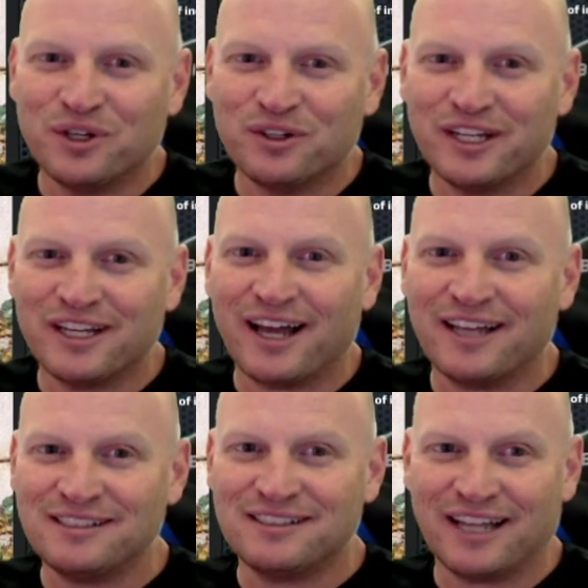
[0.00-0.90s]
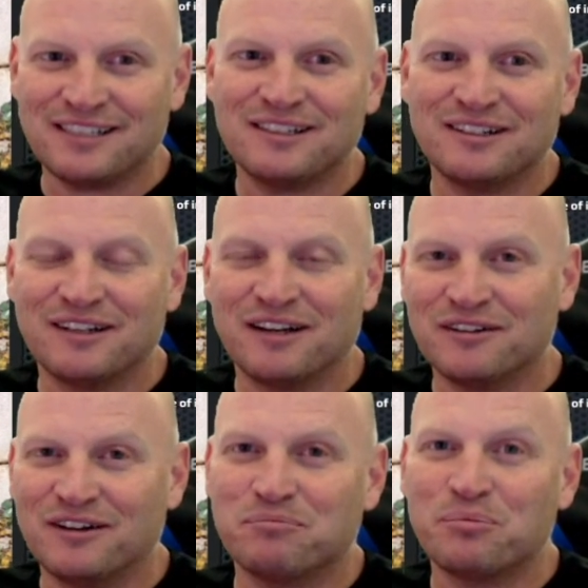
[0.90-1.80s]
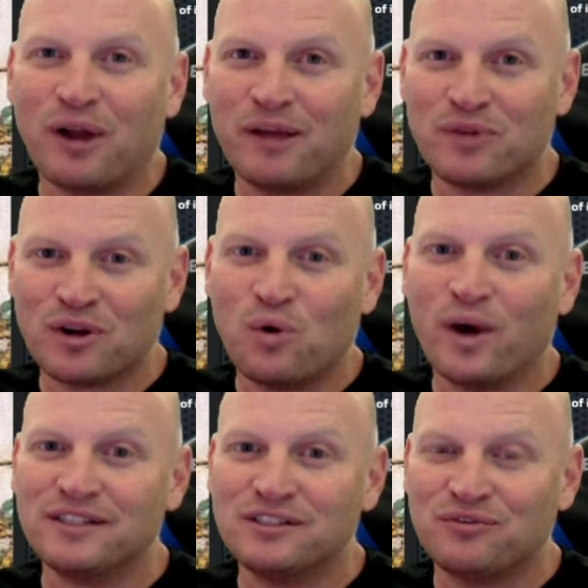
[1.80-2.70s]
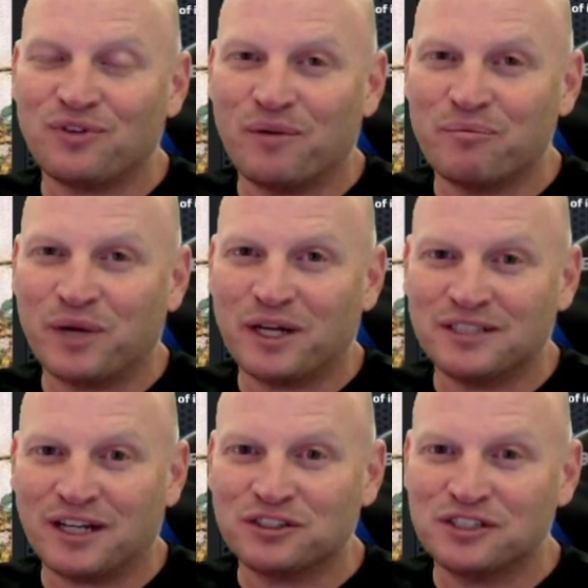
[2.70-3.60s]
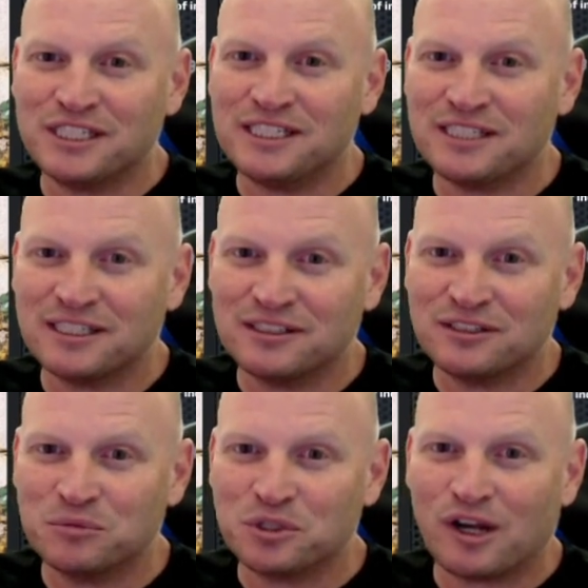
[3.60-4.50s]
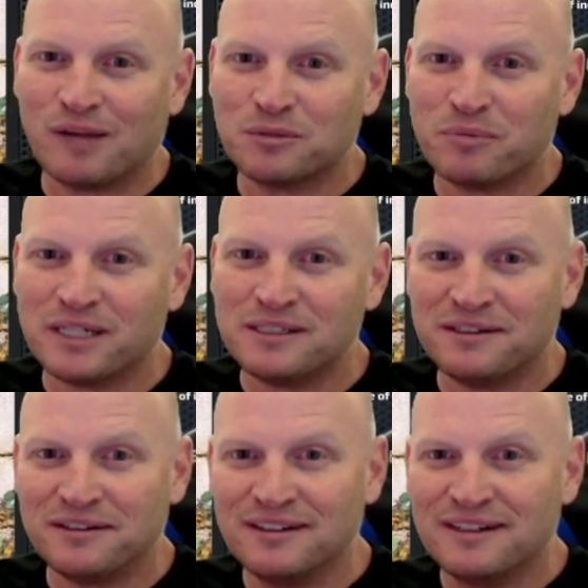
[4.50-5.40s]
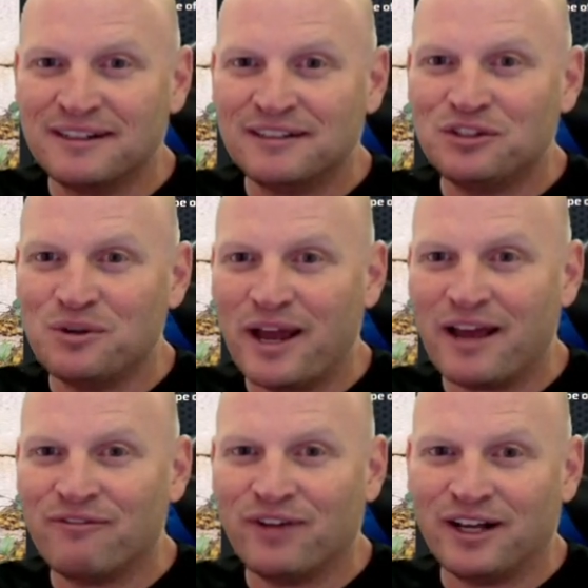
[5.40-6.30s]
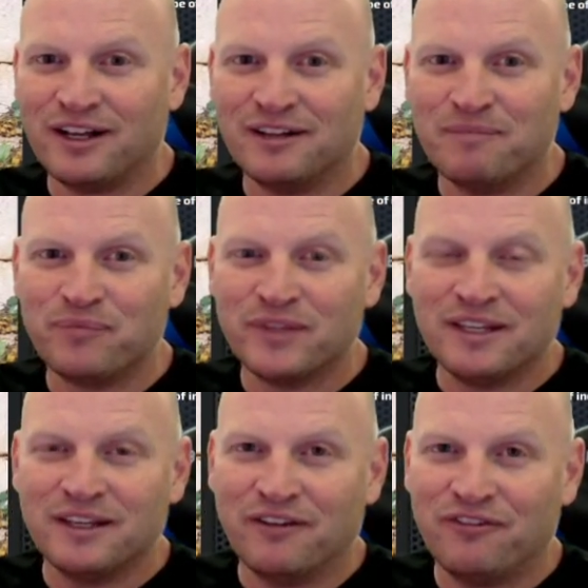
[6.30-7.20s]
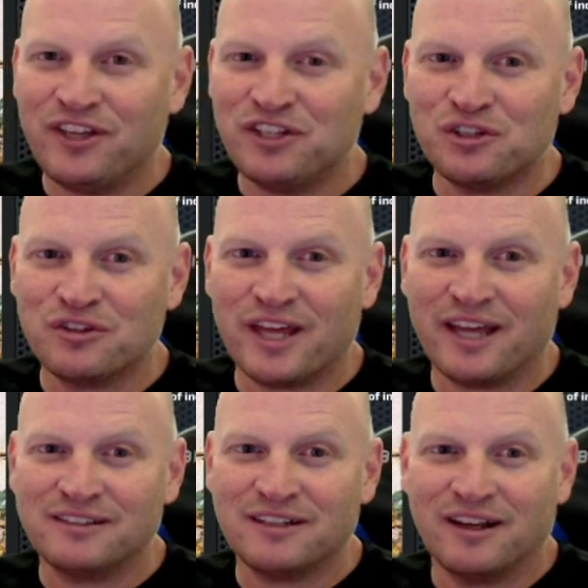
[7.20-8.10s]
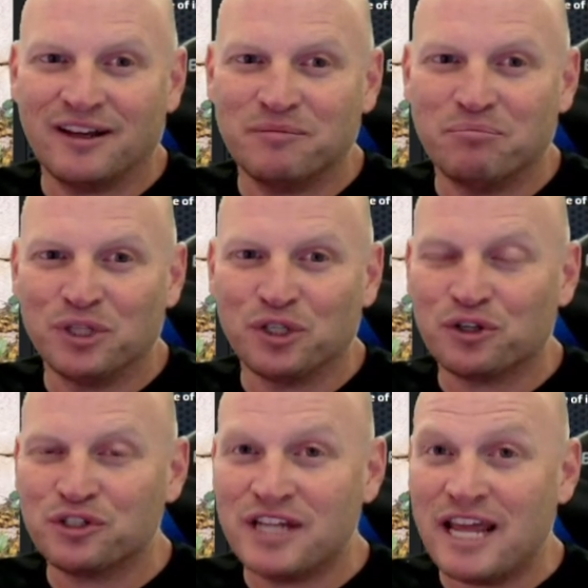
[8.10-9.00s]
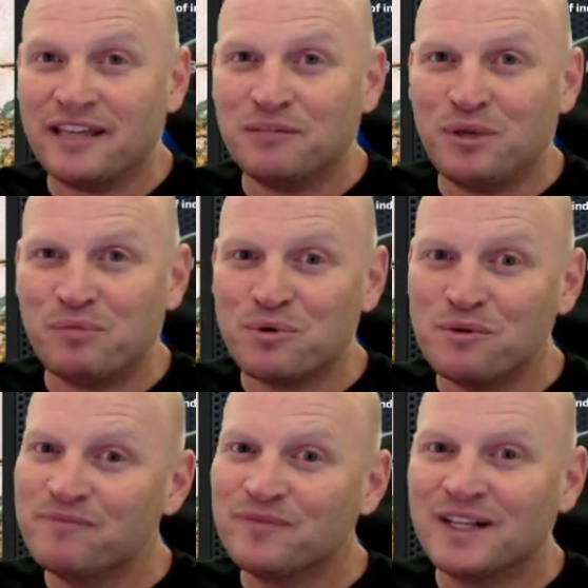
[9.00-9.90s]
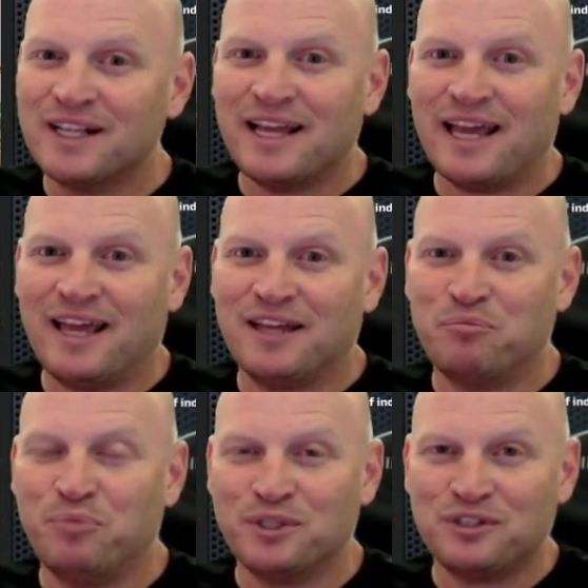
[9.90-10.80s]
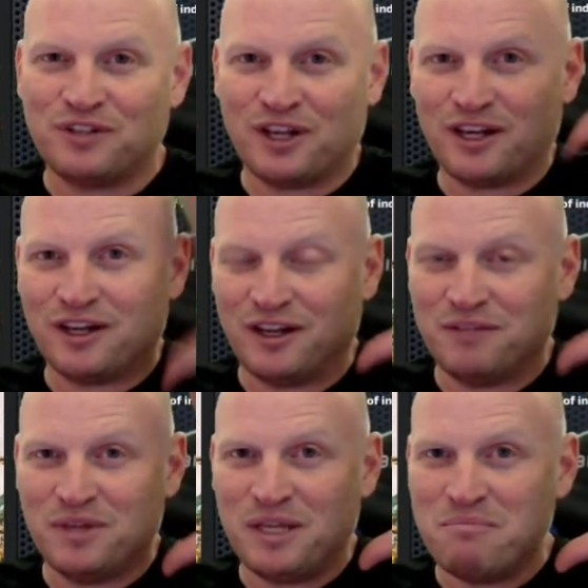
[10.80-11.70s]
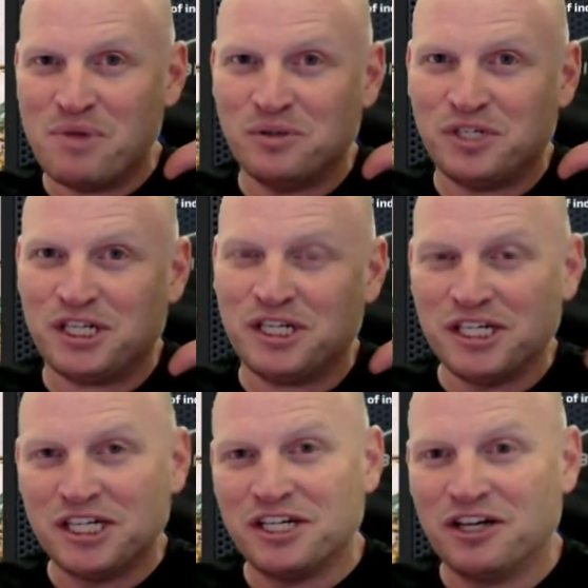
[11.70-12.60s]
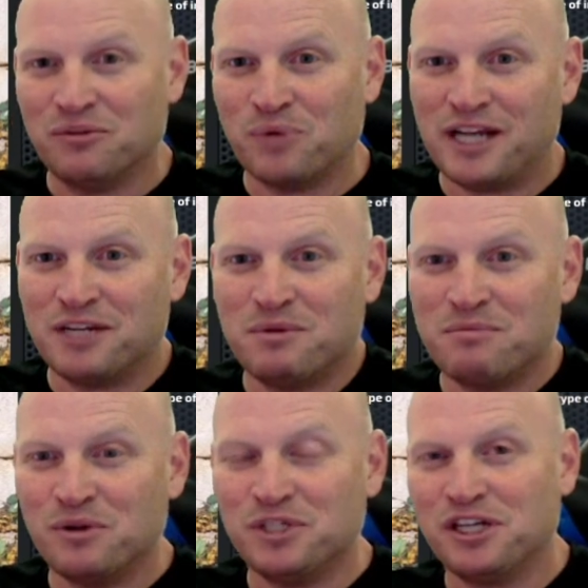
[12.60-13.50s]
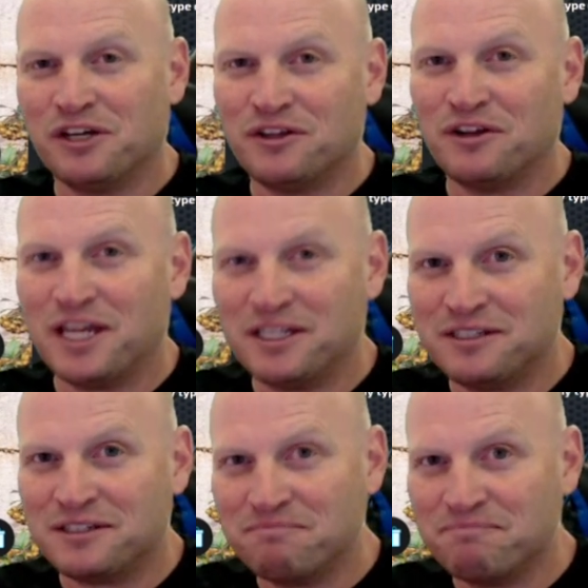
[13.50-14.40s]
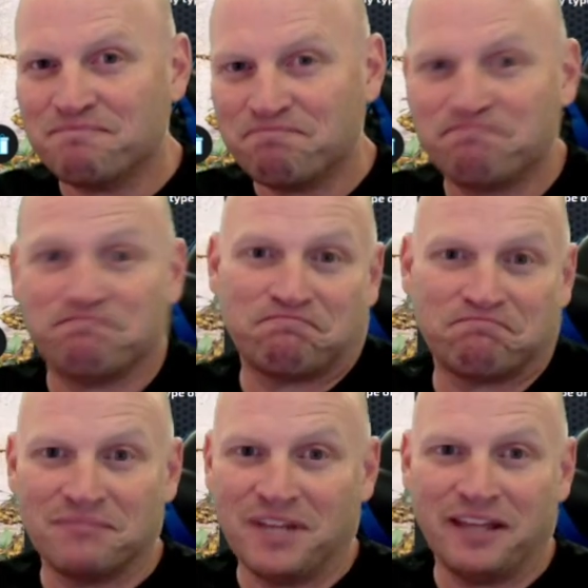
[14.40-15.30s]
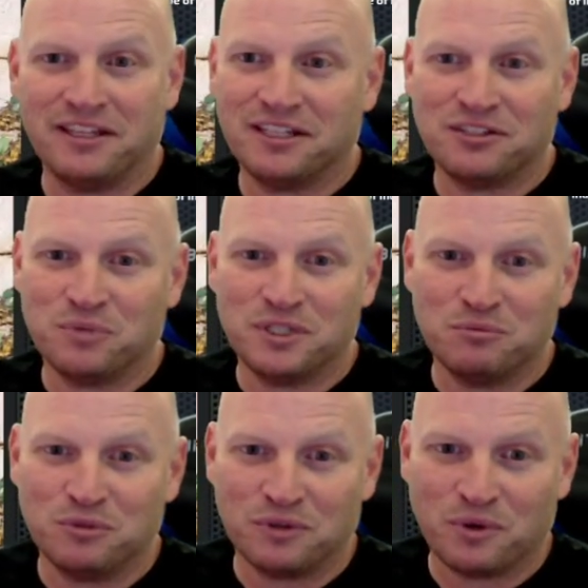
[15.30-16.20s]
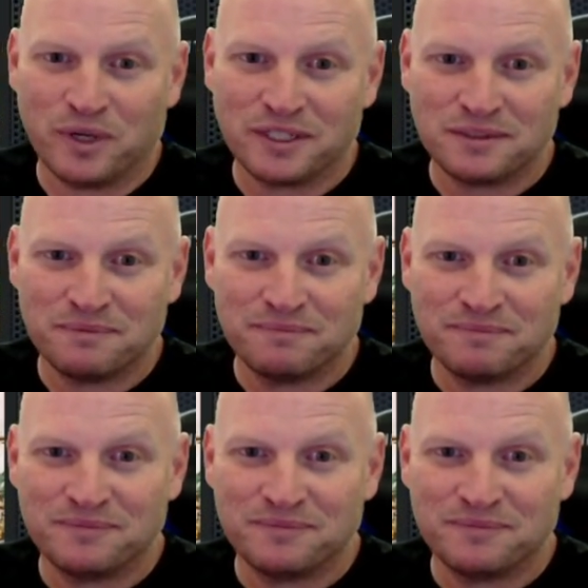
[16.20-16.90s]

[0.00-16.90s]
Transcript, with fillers: Reolink guys, that's the a, a prime request from uh, Dr. Z's and the subscriber base here to have uh, a feature that uh, blurs naked people and puts uh, an emoji, a random emoji on their heads. I think that's a reasonable request.